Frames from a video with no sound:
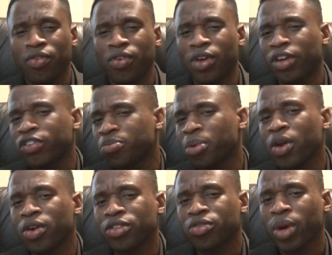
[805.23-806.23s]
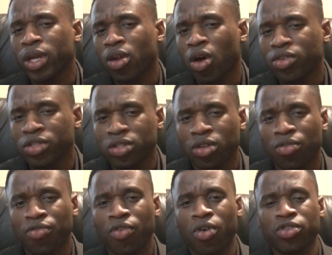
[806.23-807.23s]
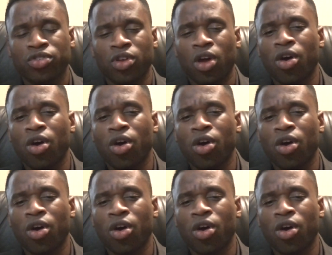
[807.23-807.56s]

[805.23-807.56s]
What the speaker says: experience weight loss in the first